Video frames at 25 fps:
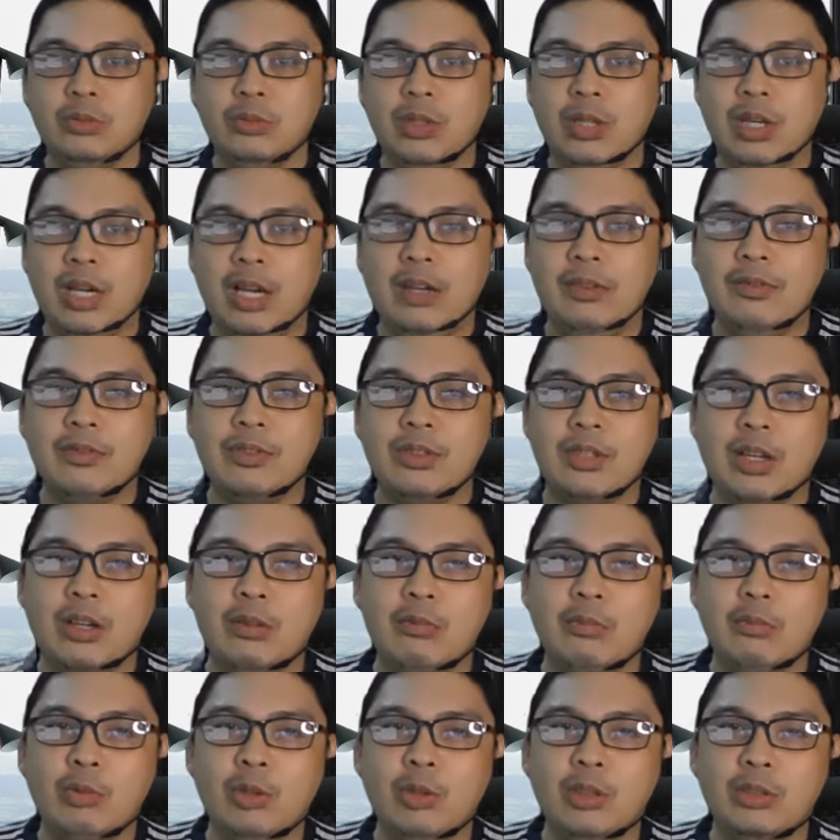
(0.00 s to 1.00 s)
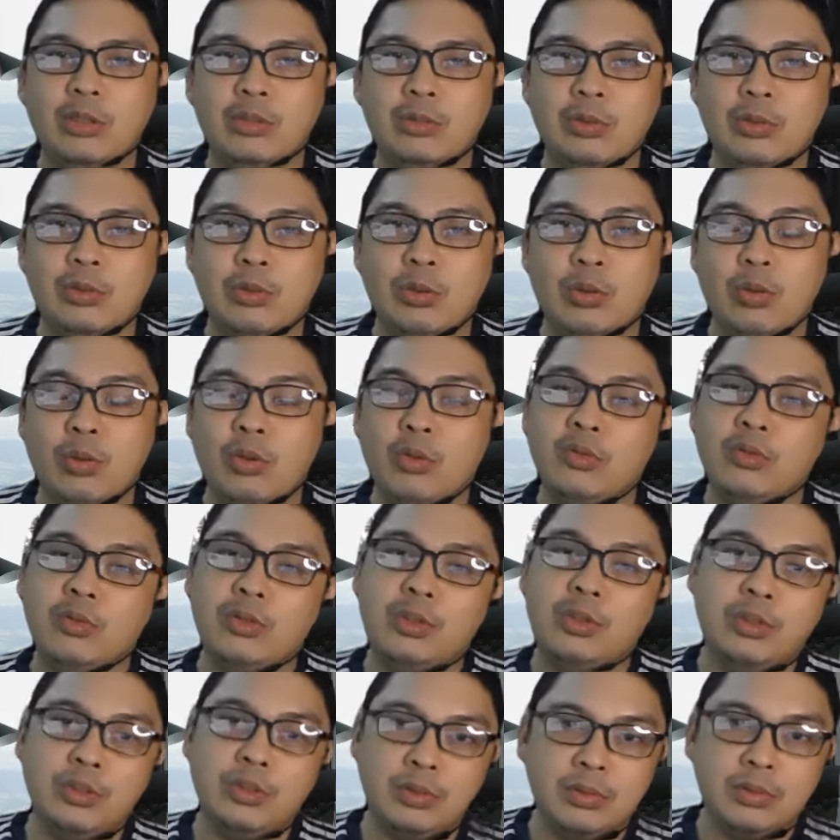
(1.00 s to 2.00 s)
have someone to look
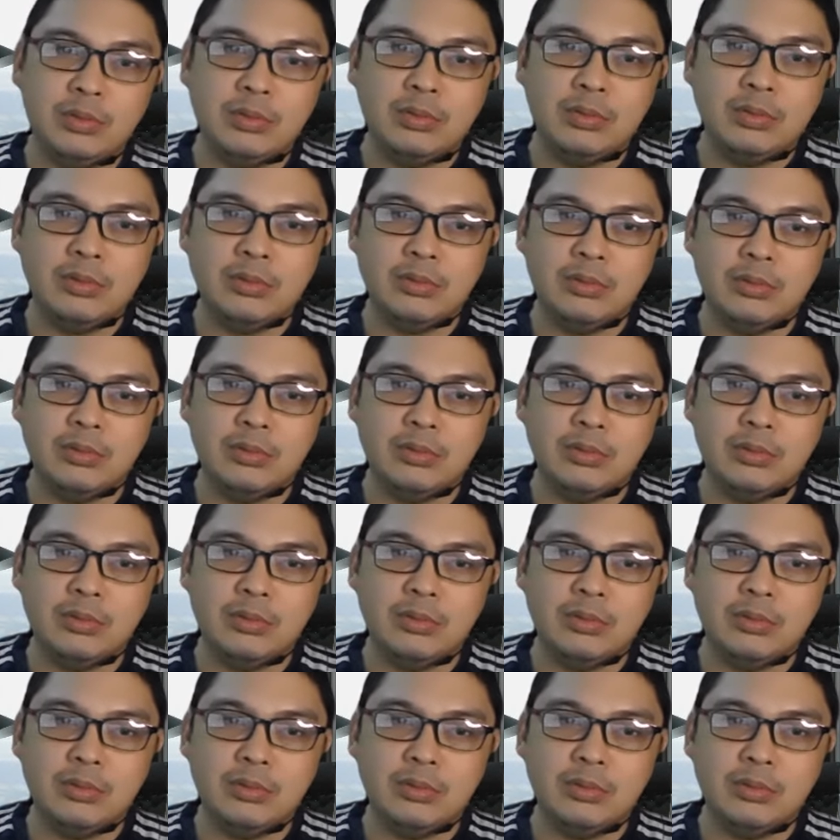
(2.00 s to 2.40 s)
over you